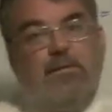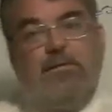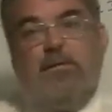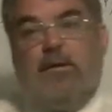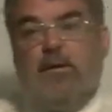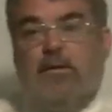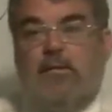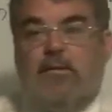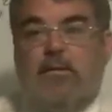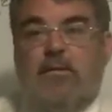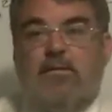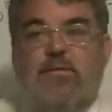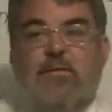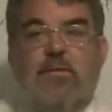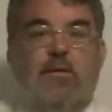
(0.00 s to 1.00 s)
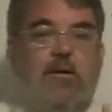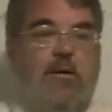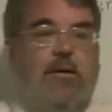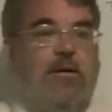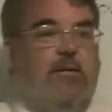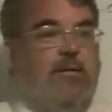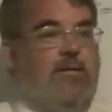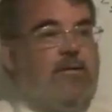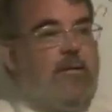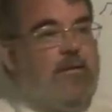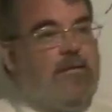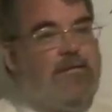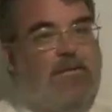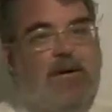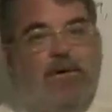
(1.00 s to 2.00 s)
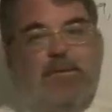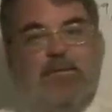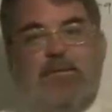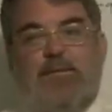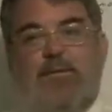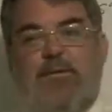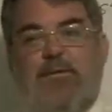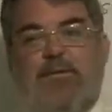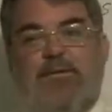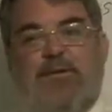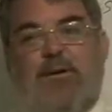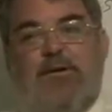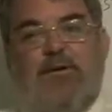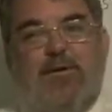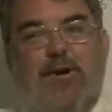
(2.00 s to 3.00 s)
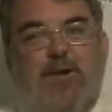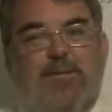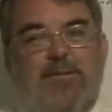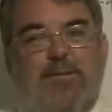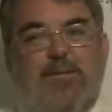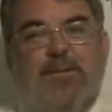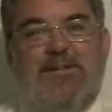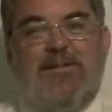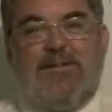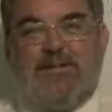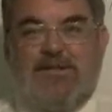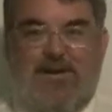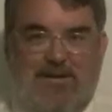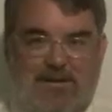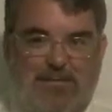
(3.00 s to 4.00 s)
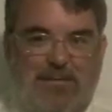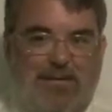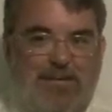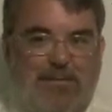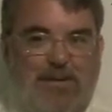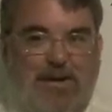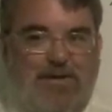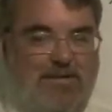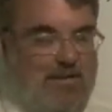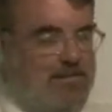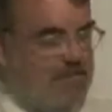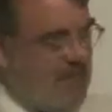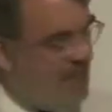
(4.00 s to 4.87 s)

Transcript: So in other words, the taller fathers produce taller offspring, just like you would expect.